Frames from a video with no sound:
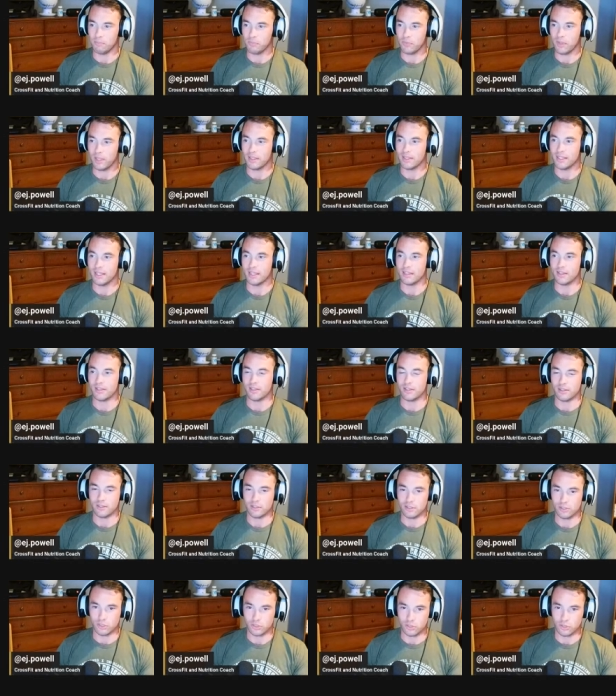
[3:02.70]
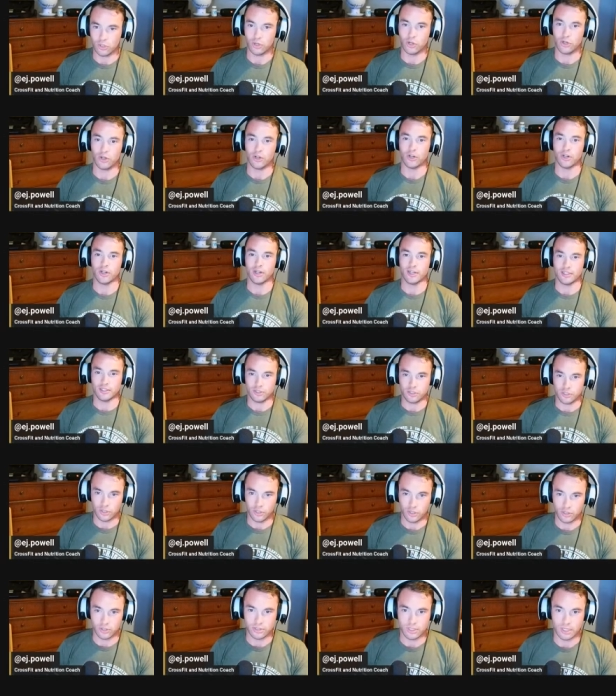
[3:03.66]
and that's sugar and
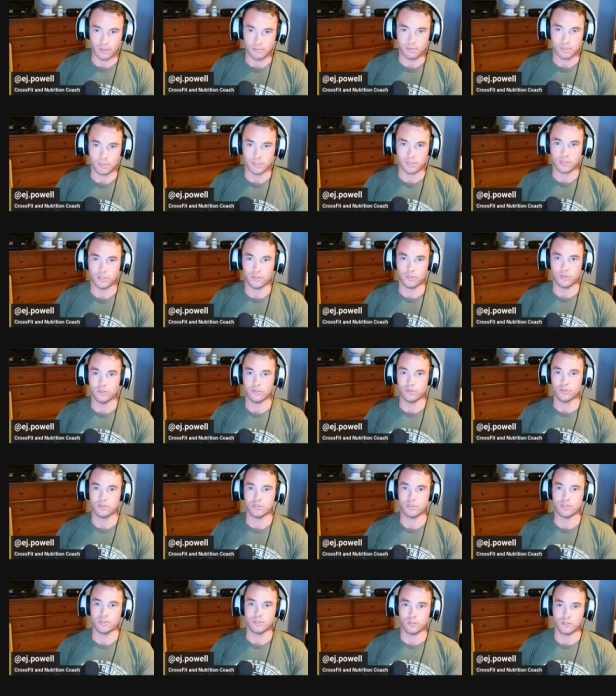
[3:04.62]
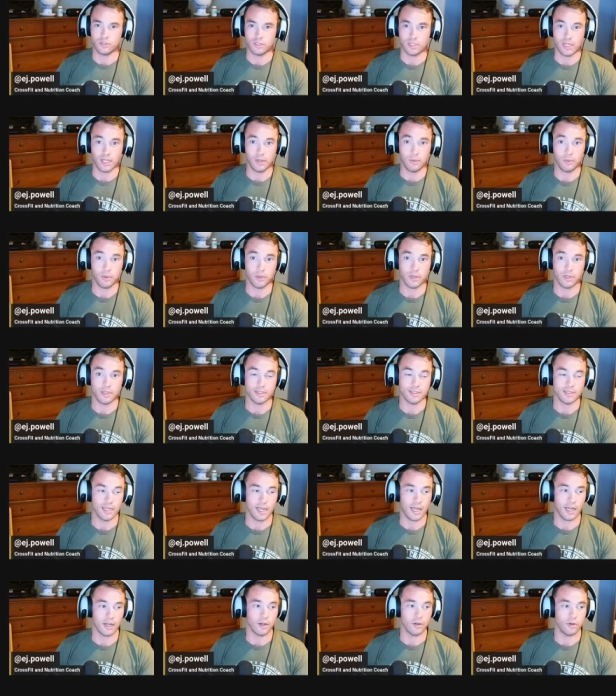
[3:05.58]
sugar substitutes. So today we're going to
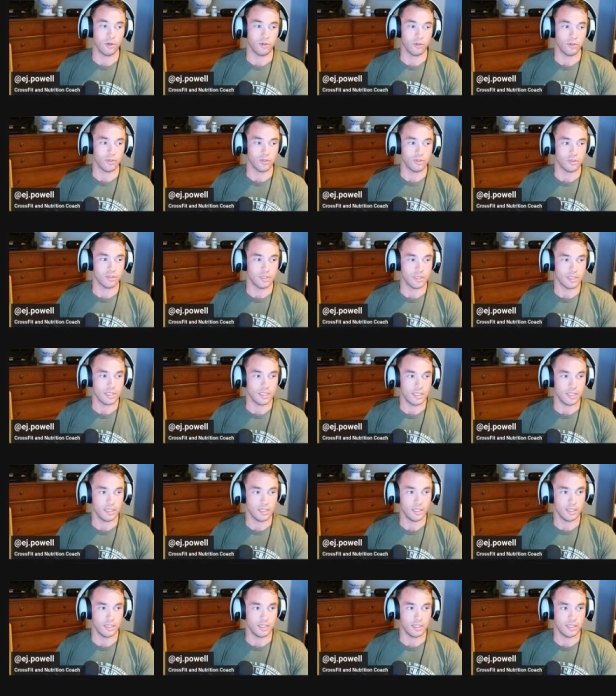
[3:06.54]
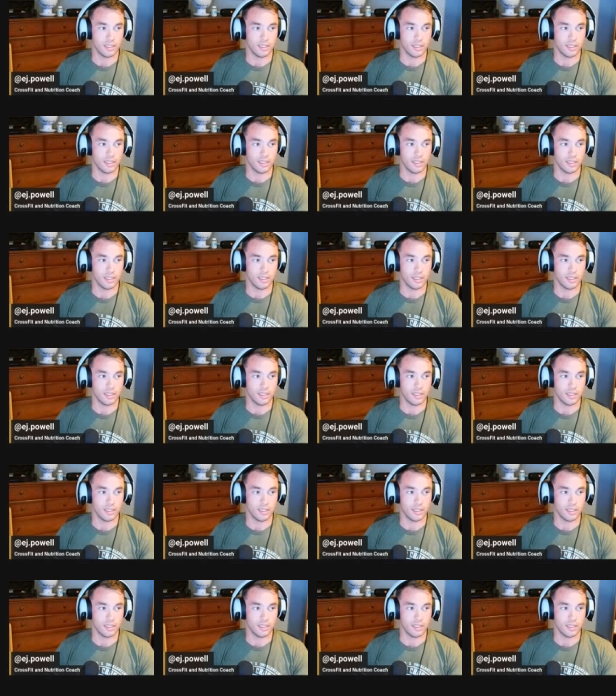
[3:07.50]
tackle the